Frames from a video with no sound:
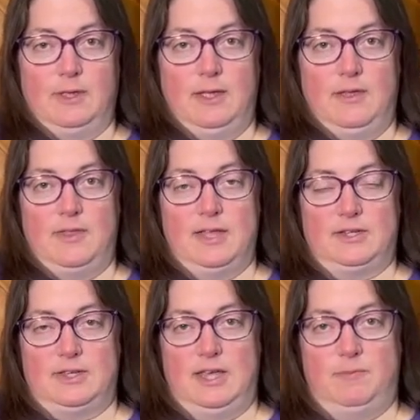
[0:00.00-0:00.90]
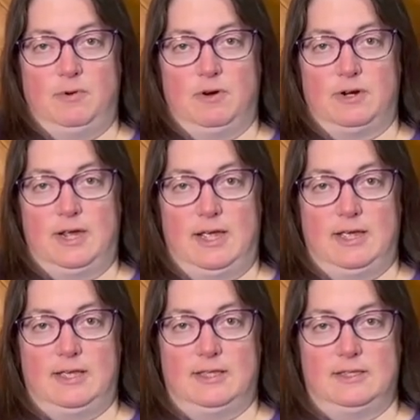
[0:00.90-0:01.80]
And then to keep her
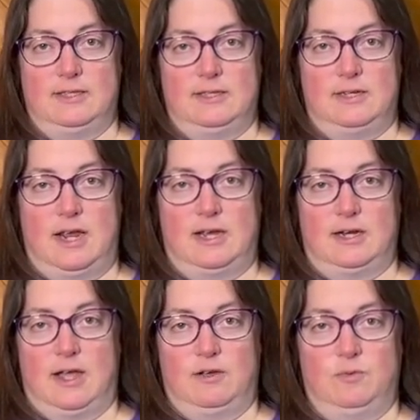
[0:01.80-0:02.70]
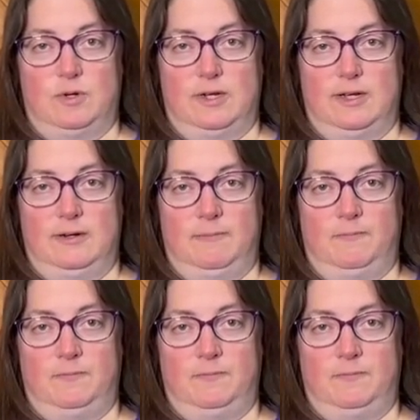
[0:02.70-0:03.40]
kittens, Jake and Elwood,